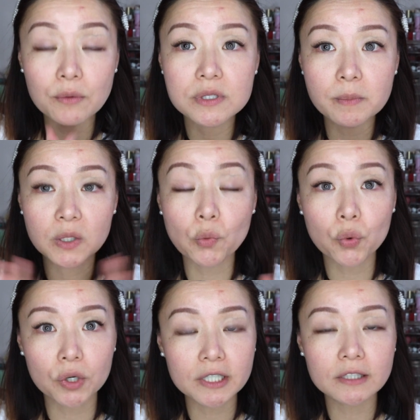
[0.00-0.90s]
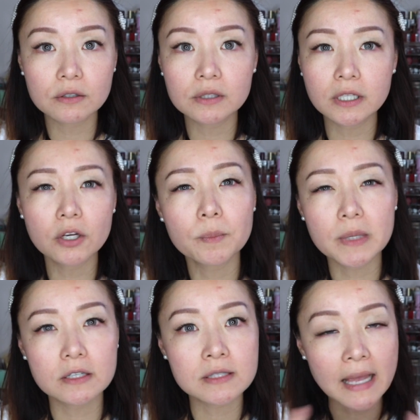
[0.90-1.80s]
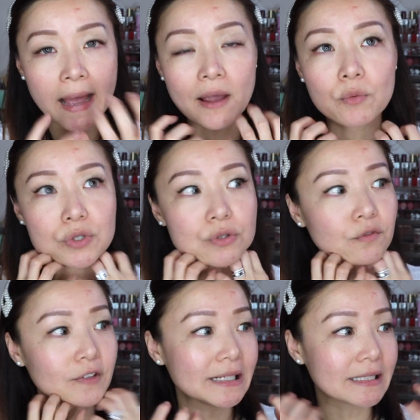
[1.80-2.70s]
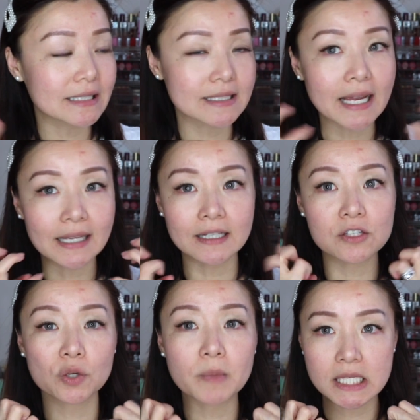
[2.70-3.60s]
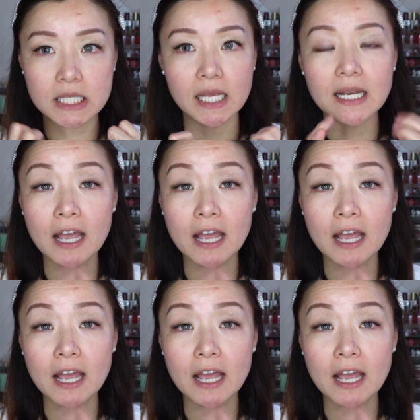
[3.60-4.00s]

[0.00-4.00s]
I was a bit worried earlier because I was feeling the tightness on my skin.